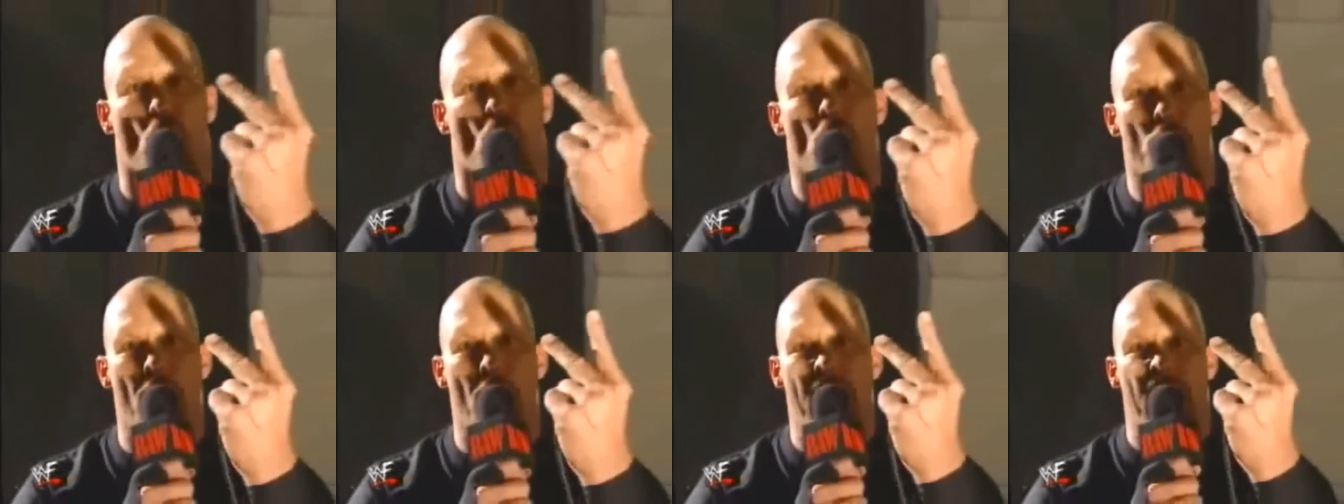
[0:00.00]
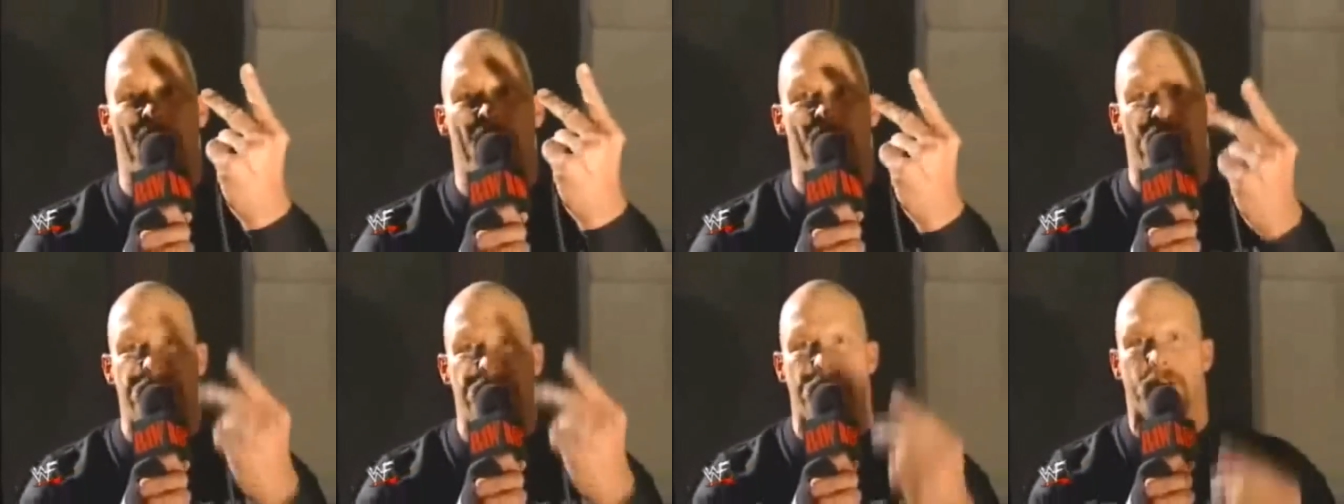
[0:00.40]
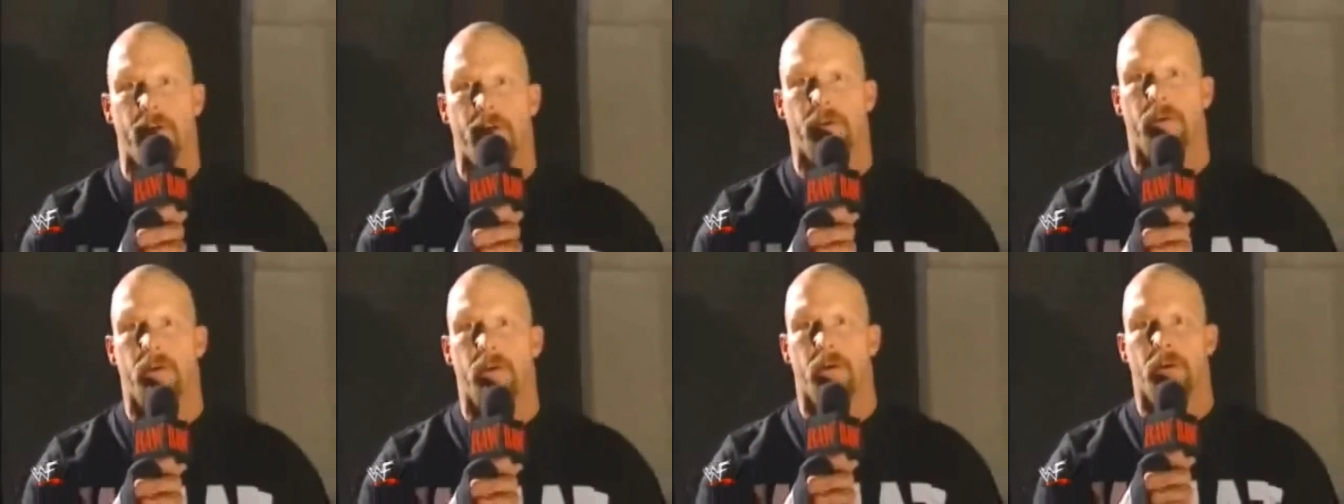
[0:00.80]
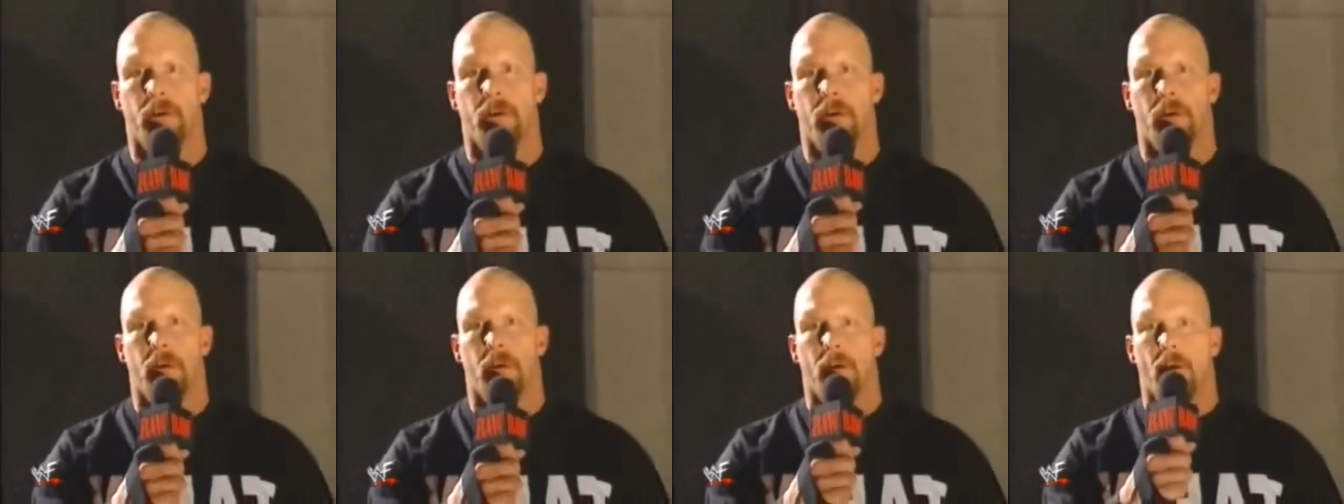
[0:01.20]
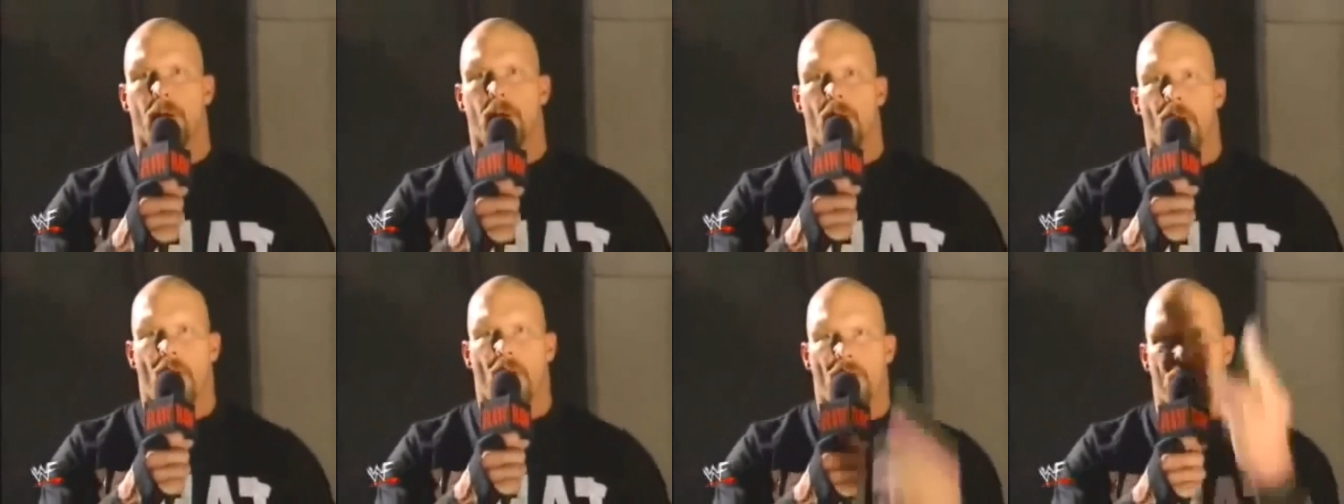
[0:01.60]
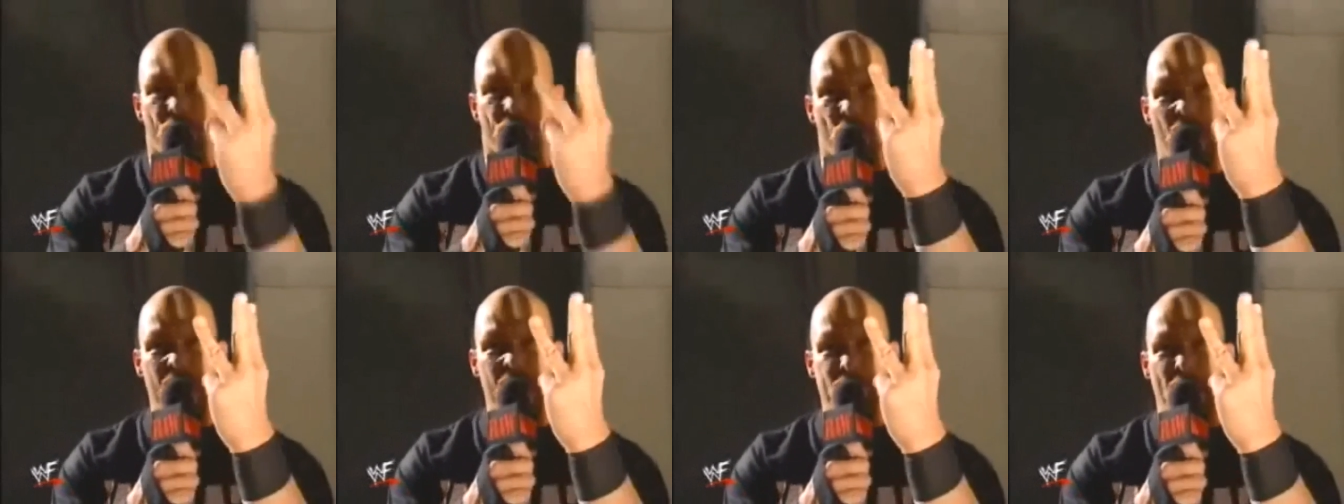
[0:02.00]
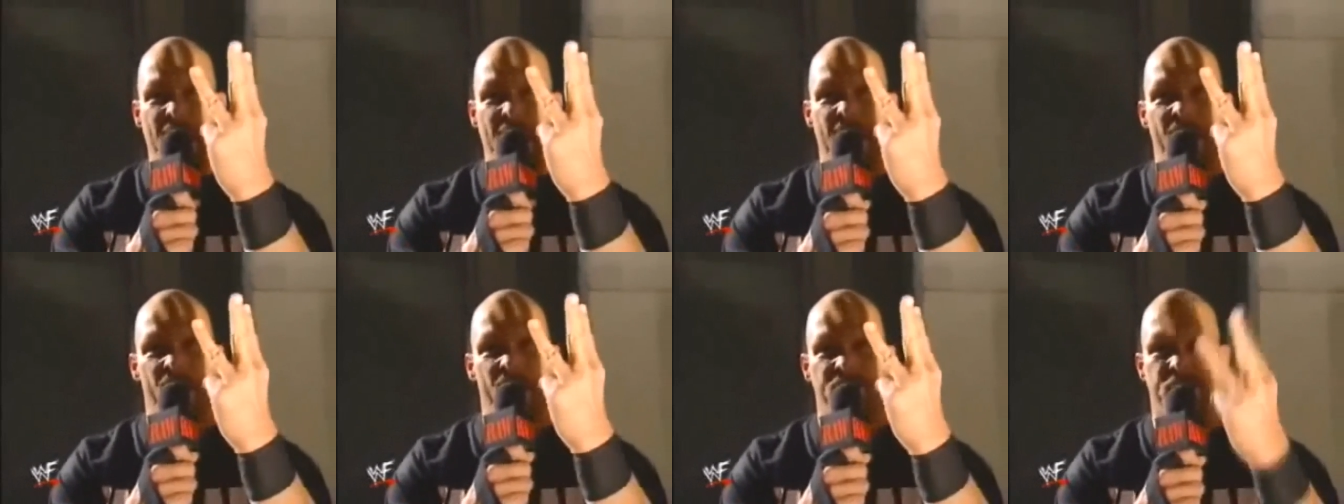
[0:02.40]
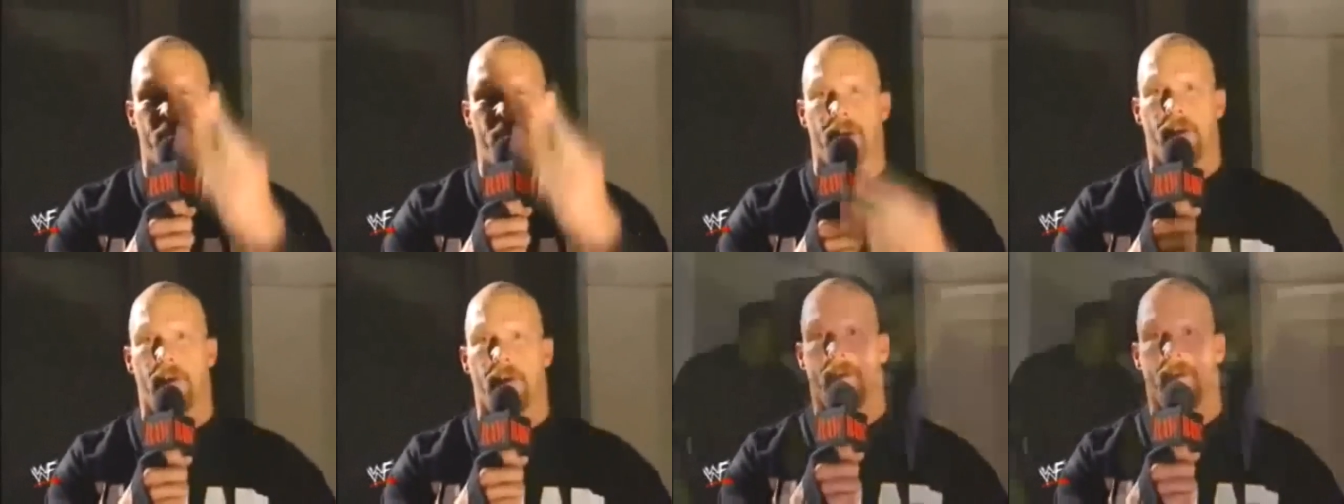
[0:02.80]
two beers, three beers,